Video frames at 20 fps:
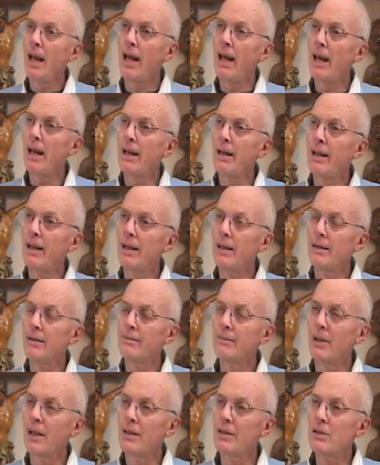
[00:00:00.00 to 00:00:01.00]
And
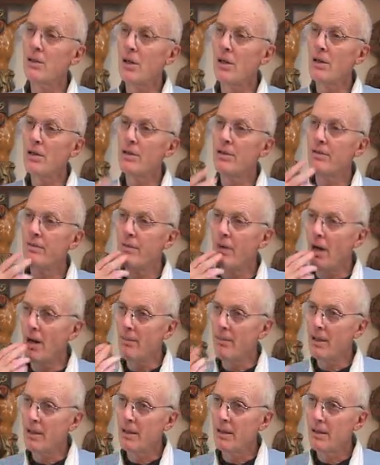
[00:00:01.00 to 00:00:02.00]
I started to
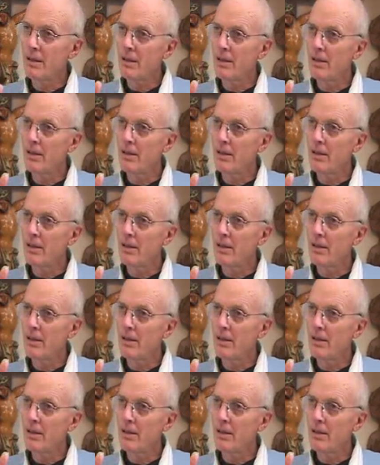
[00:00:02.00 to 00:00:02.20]
vomit